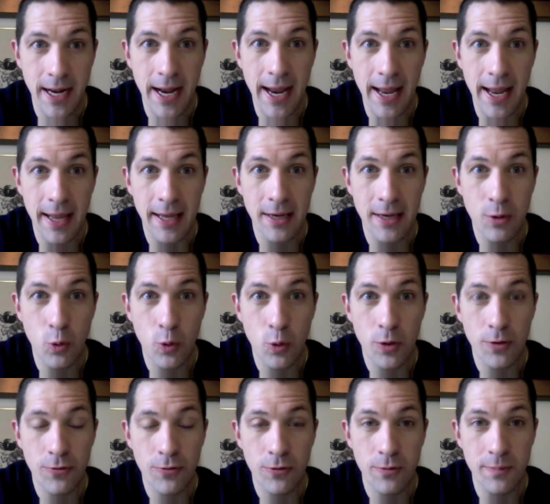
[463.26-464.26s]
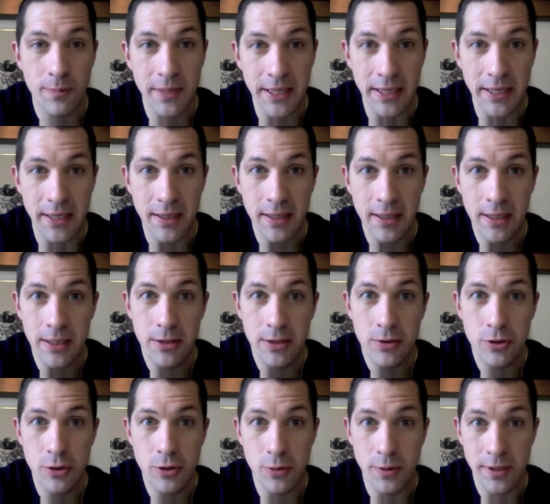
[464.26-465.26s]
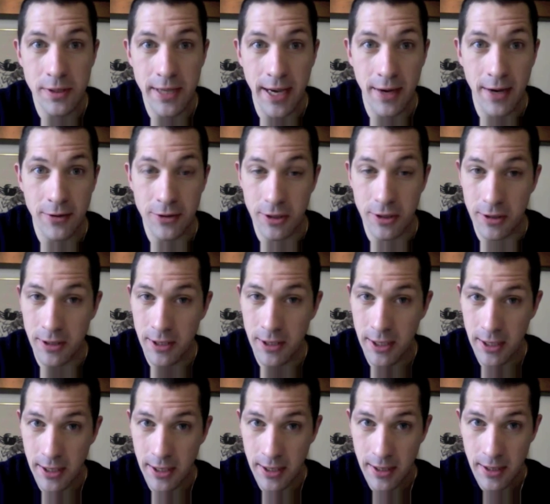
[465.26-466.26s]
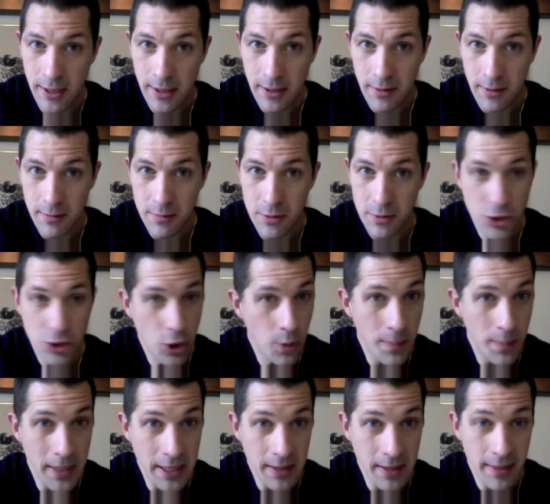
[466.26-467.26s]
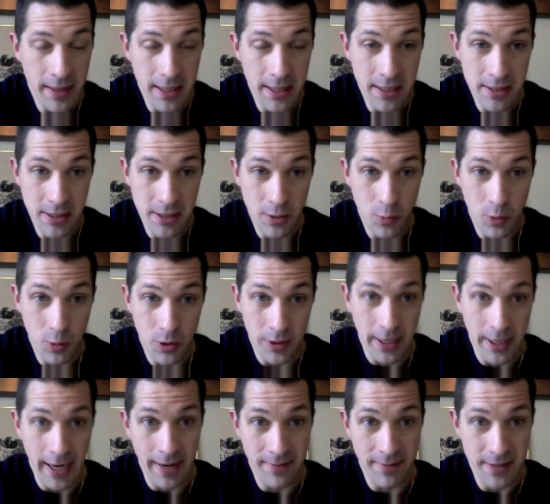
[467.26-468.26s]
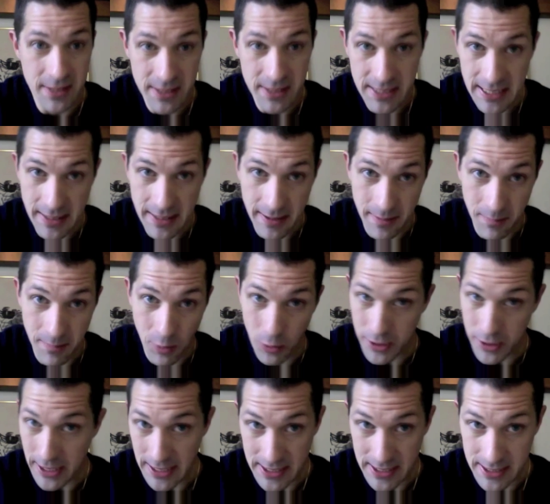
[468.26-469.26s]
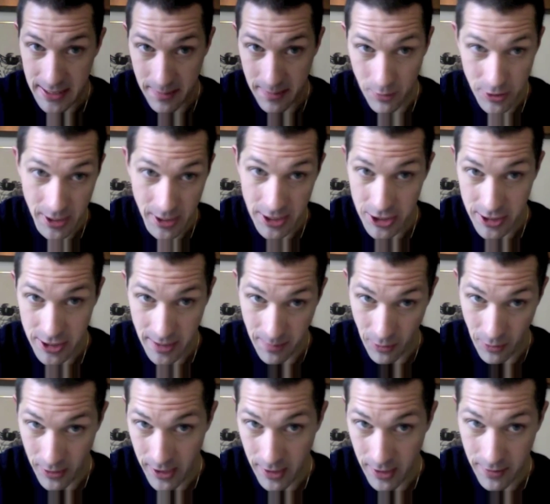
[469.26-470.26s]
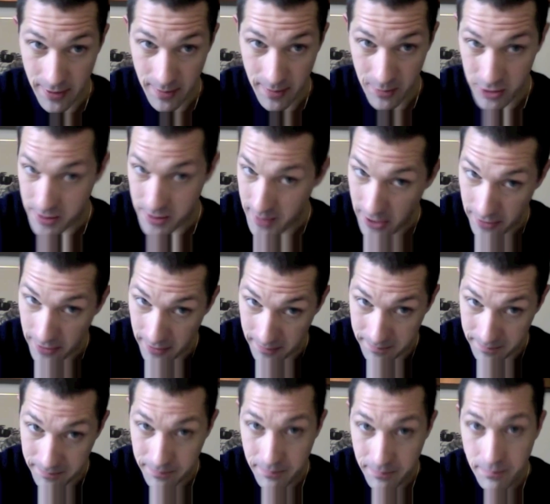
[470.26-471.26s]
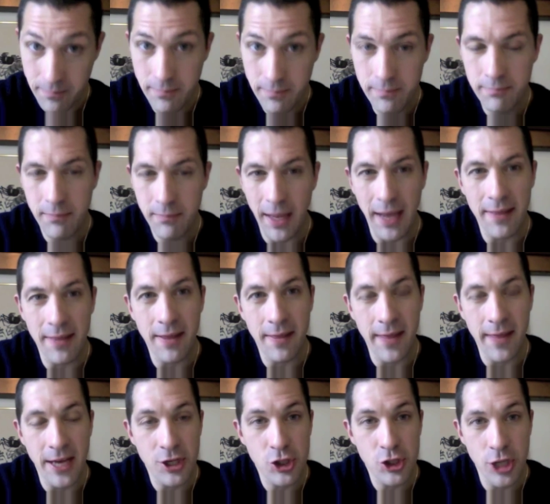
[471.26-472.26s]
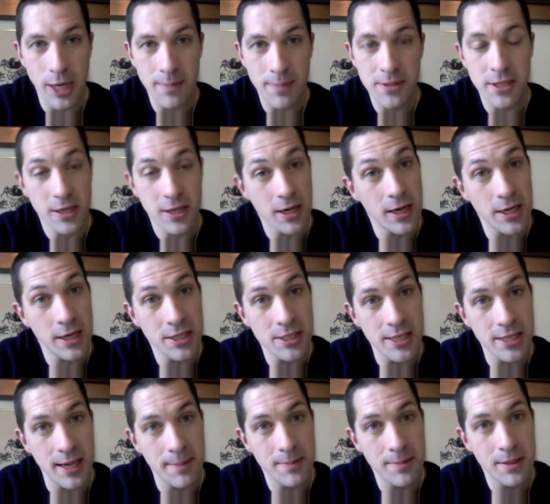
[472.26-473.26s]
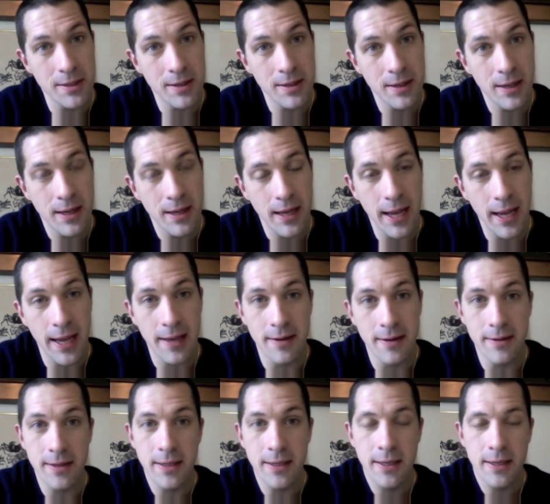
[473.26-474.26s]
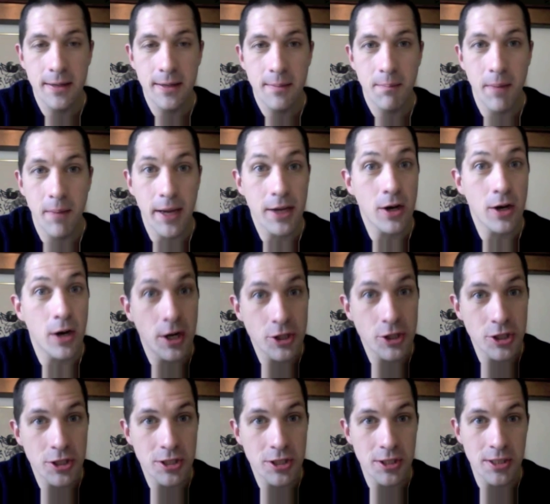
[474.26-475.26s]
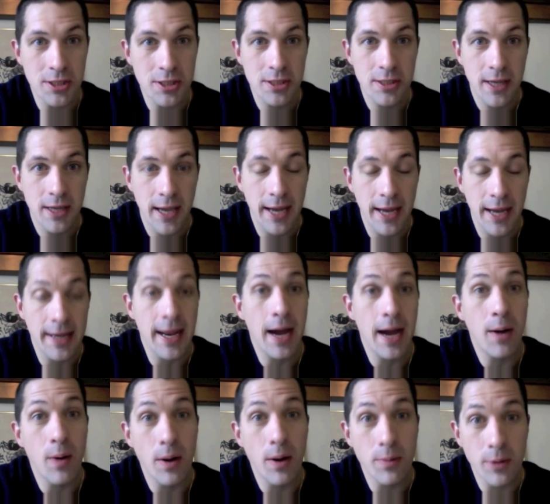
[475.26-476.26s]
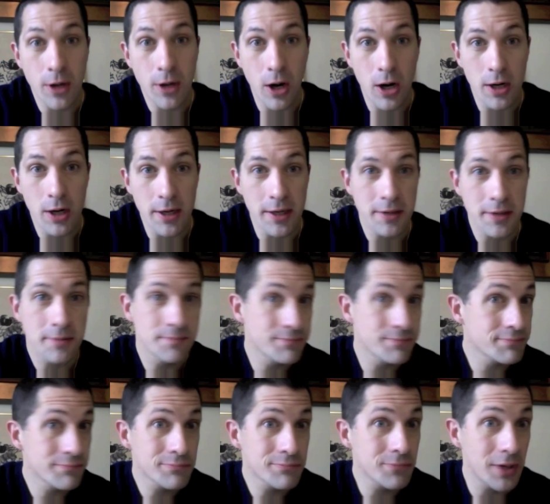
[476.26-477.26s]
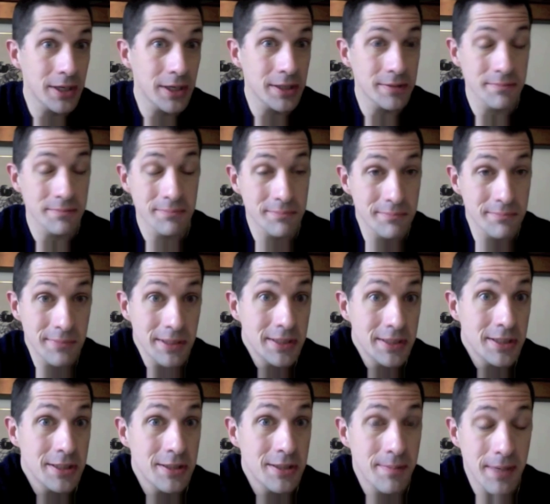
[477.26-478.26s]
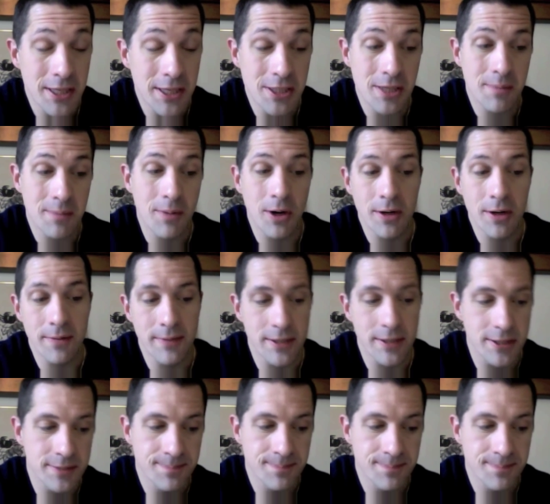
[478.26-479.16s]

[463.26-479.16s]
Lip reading: in order for me to encounter so many things in the world, I have to see them, or taste them, or touch them, or hear them, or smell them. And that shapes the concept and my consciousness and how I'll regard it. Well, this is a basic part of this.